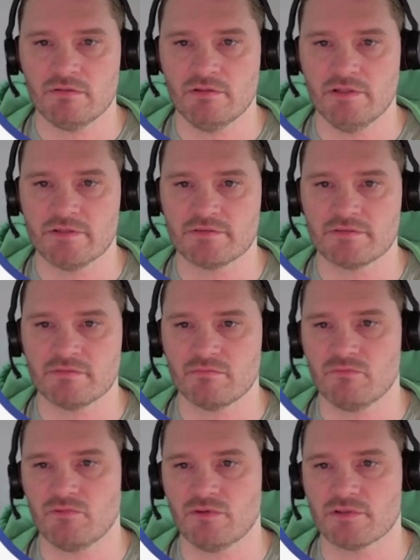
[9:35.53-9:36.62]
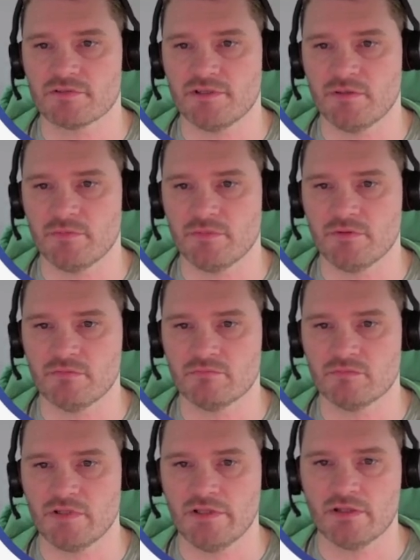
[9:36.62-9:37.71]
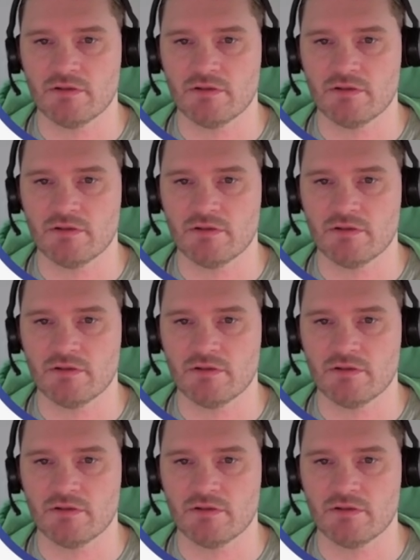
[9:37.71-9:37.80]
Let's, for example, click